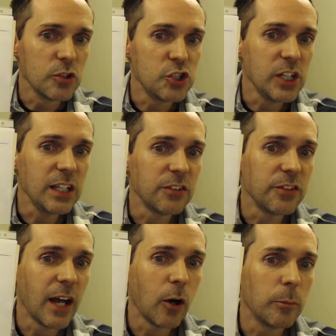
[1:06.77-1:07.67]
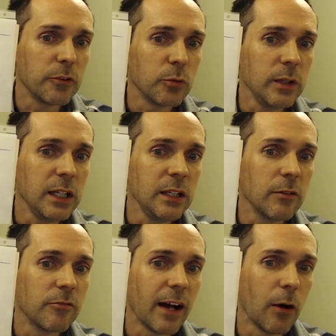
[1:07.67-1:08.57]
G is now between
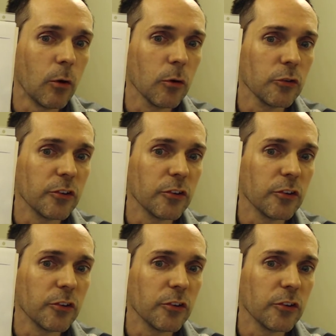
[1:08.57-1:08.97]
vowels.